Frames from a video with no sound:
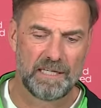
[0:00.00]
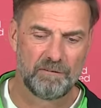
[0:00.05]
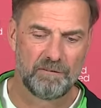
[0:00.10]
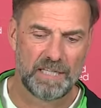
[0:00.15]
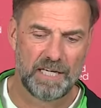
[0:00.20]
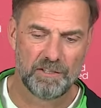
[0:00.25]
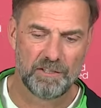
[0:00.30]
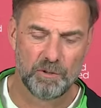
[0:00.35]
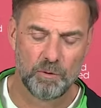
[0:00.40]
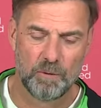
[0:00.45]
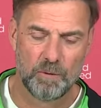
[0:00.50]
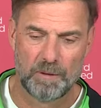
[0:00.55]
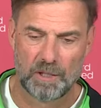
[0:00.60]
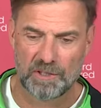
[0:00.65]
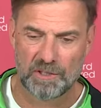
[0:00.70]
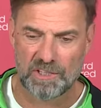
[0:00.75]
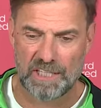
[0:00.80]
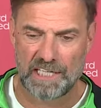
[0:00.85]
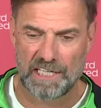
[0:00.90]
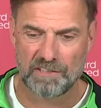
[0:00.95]
I knew
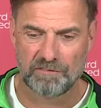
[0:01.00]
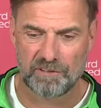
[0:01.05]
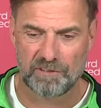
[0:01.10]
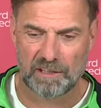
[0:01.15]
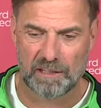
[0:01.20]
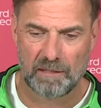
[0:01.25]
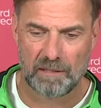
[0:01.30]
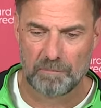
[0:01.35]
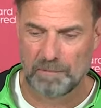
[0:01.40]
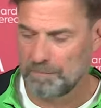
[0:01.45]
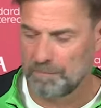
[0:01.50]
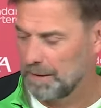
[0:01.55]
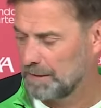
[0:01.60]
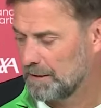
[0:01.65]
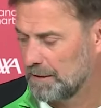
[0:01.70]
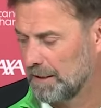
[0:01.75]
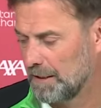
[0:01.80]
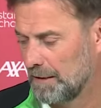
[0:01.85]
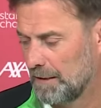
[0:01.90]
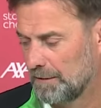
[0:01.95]
about the size of the club,
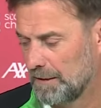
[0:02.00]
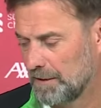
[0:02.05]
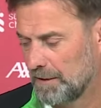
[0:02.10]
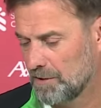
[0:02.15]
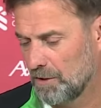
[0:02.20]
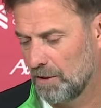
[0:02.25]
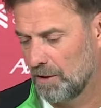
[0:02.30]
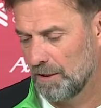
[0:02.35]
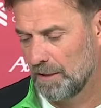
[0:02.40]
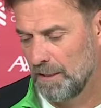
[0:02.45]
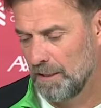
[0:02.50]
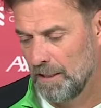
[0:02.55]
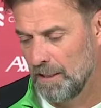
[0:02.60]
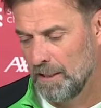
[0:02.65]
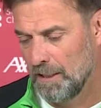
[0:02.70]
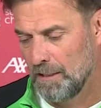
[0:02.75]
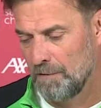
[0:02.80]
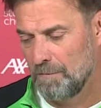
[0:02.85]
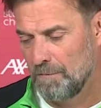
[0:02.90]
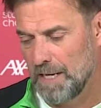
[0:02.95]
but that's all
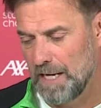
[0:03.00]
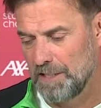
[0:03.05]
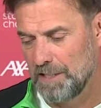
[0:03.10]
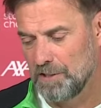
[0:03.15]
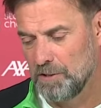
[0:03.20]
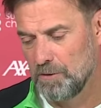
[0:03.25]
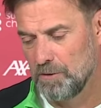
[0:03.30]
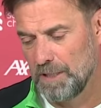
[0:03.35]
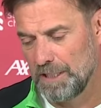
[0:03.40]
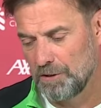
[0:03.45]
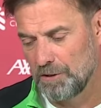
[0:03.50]
I knew.